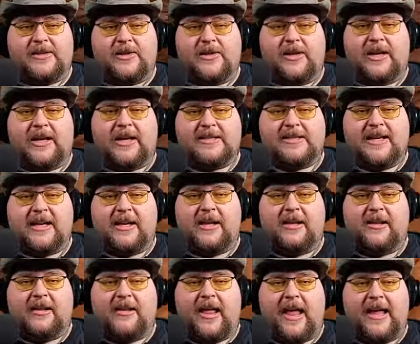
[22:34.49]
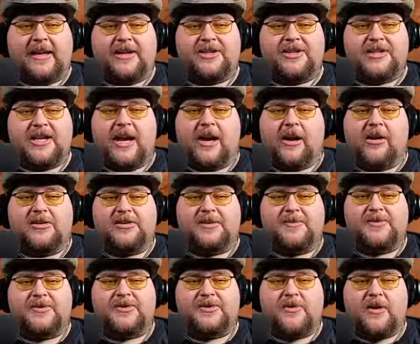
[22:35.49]
So you guys gotta like, share,
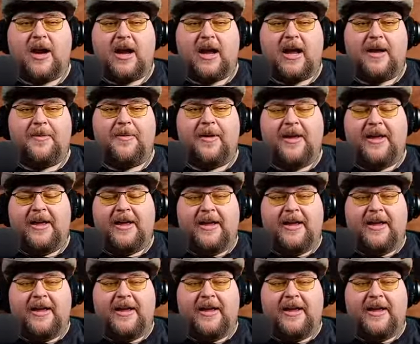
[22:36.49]
subscribe,